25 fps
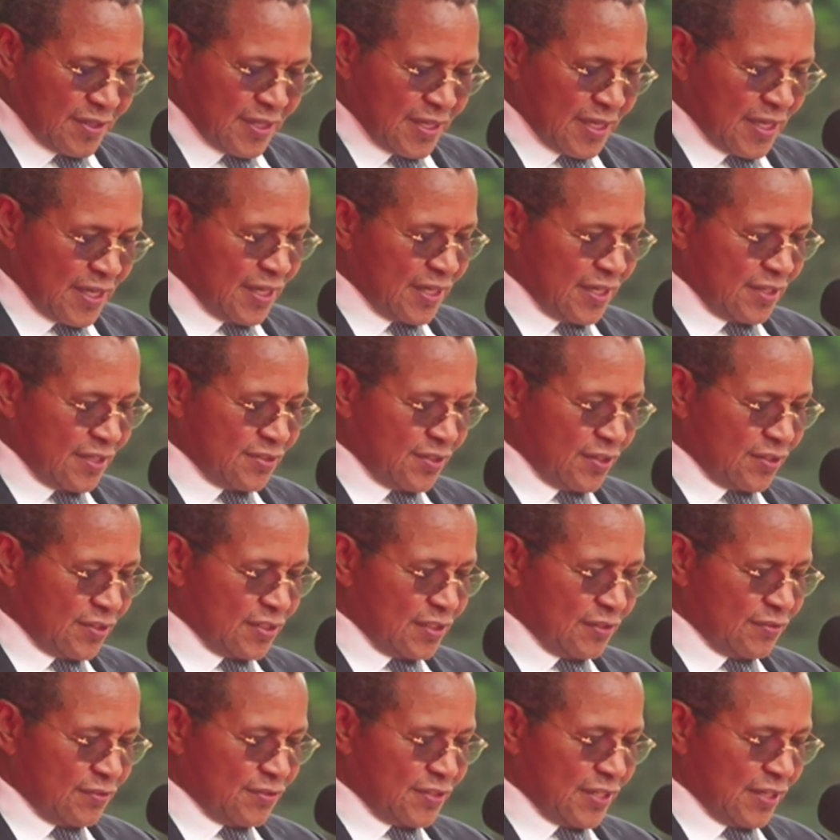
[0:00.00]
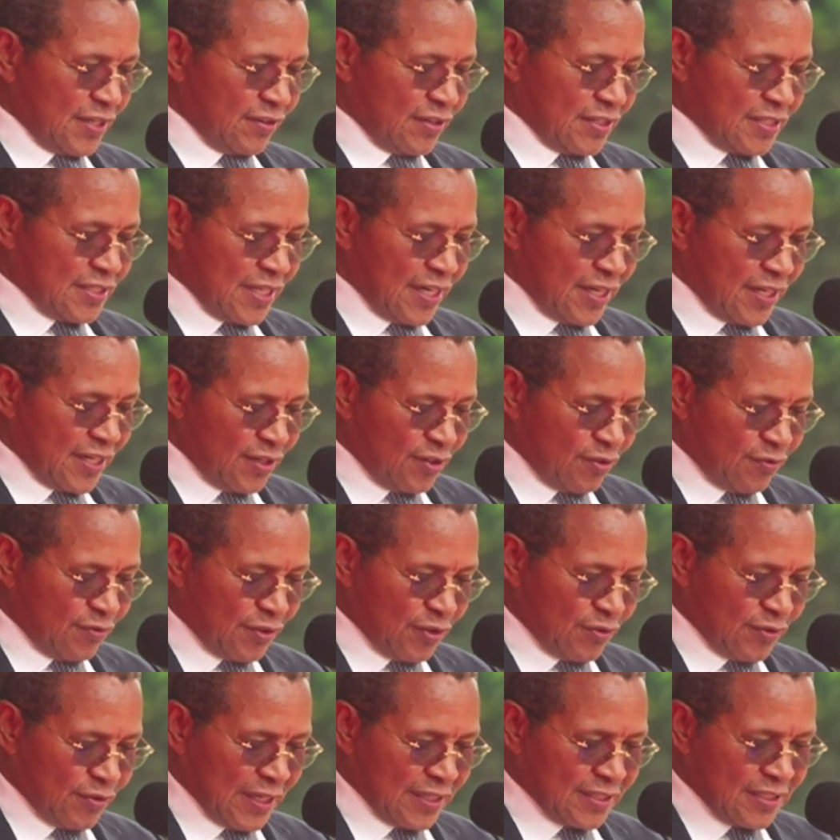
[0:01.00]
and Executive Secretary of the
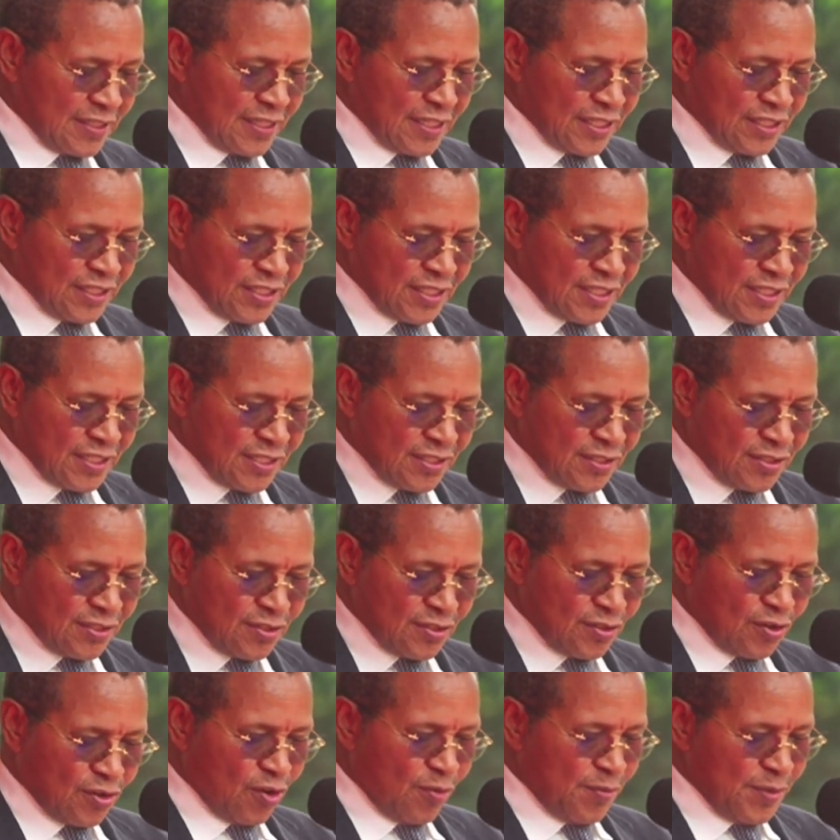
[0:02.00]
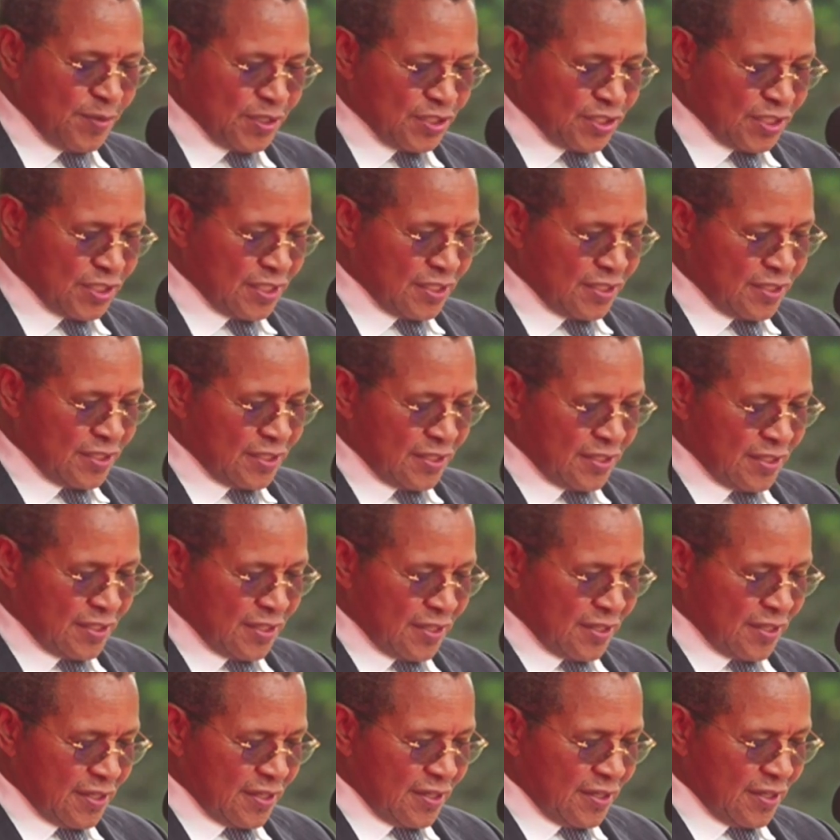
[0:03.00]
United Nations Commission
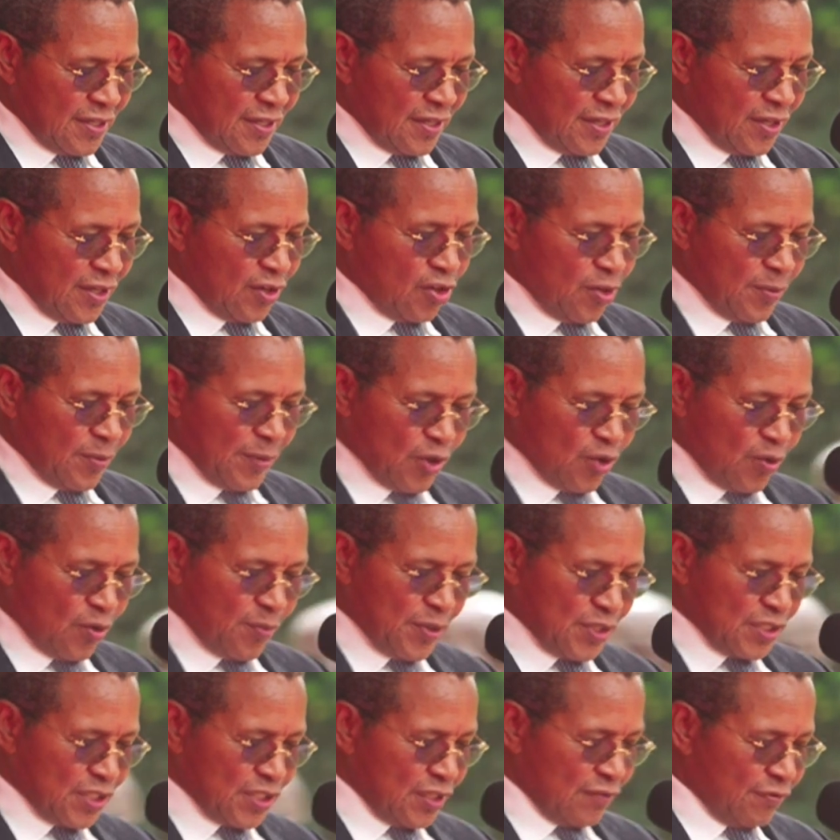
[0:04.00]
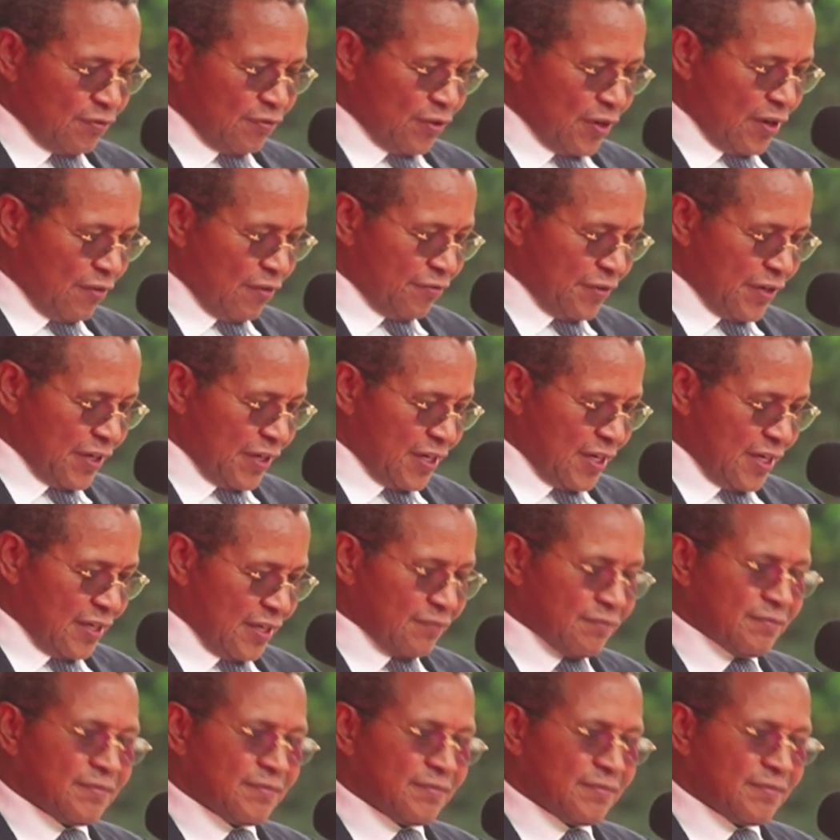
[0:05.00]
Economic Commission for Africa,